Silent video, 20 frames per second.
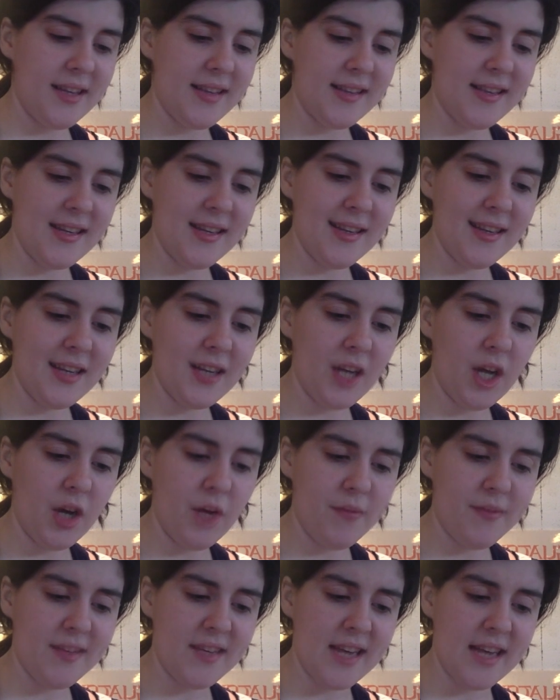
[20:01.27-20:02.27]
these dear little
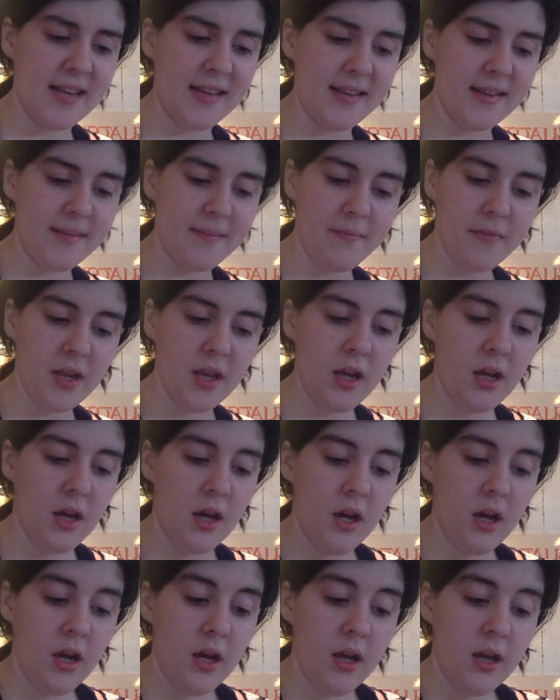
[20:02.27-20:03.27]
homesteads?
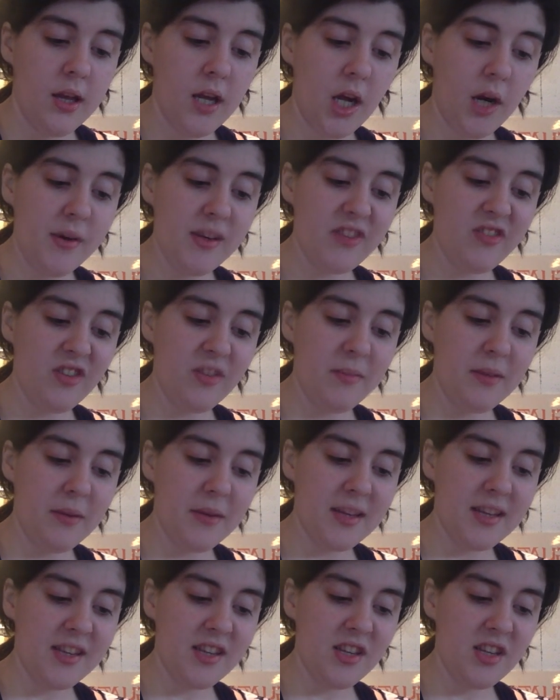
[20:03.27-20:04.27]
They always fill me
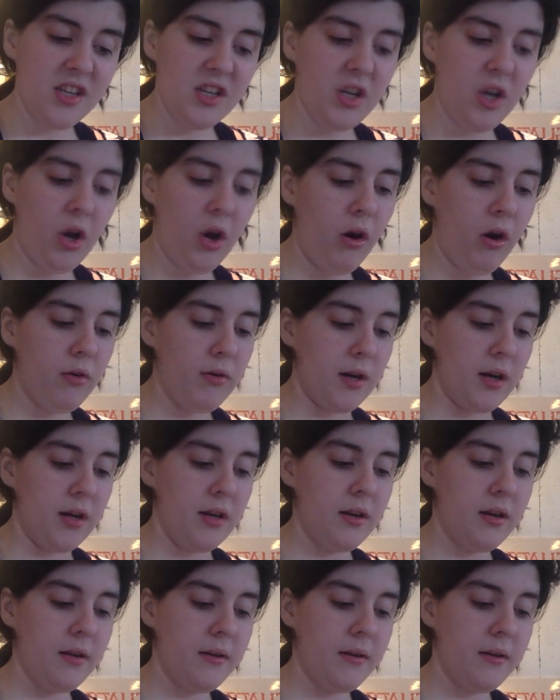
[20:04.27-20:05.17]
with a certain horror.